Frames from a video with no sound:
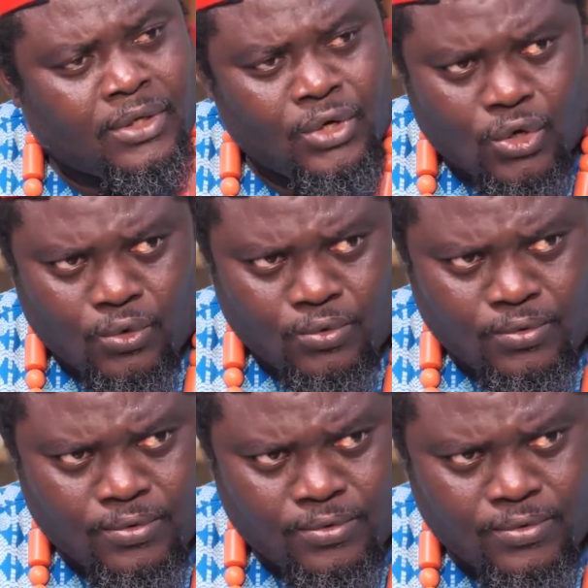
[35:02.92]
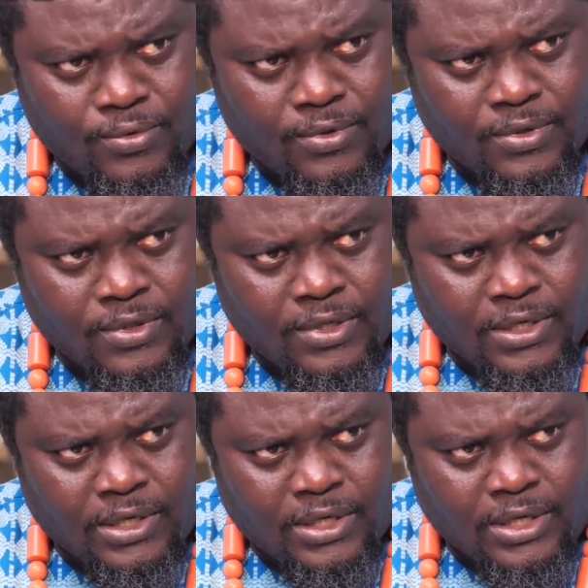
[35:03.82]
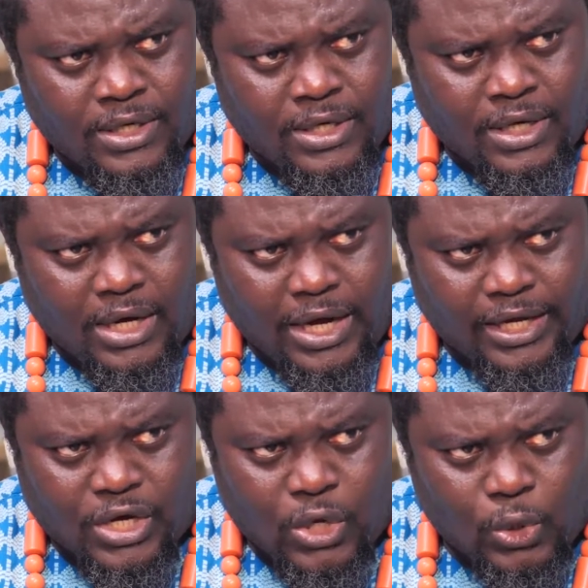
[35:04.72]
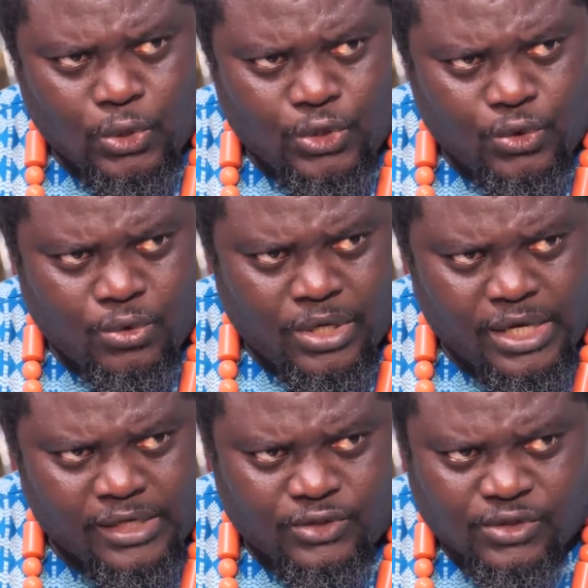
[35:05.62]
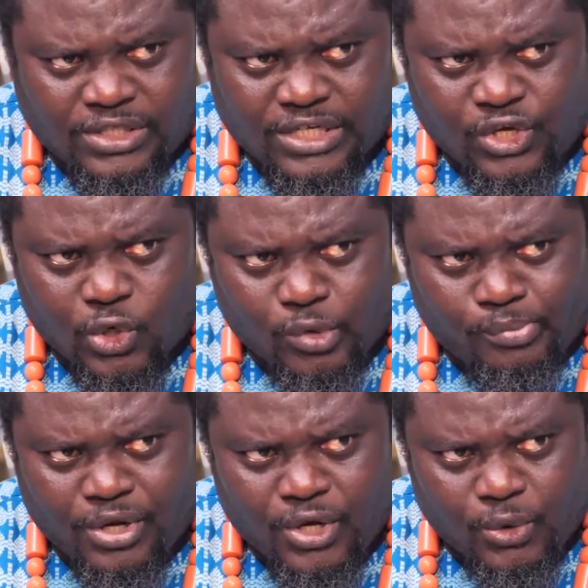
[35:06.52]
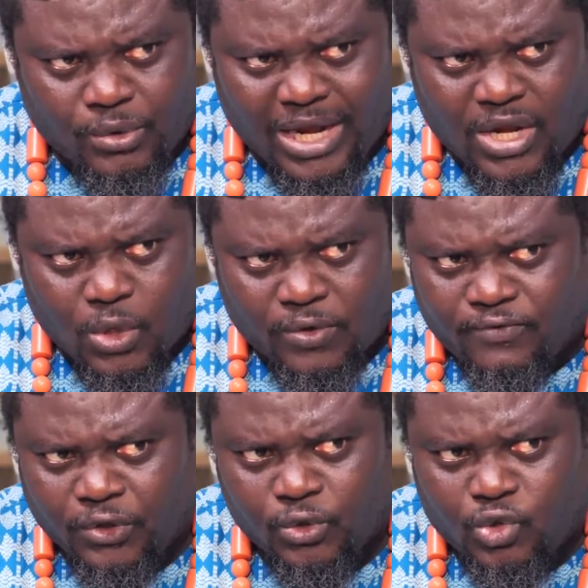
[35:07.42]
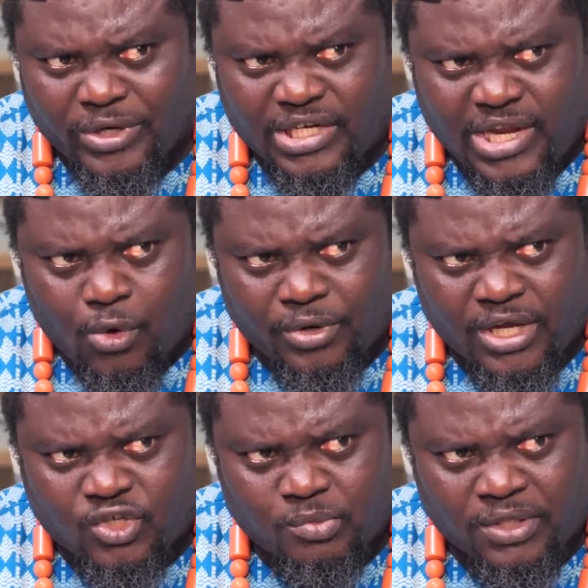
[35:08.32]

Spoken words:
Oh no, I called you here to seek your opinion and not for you to interrogate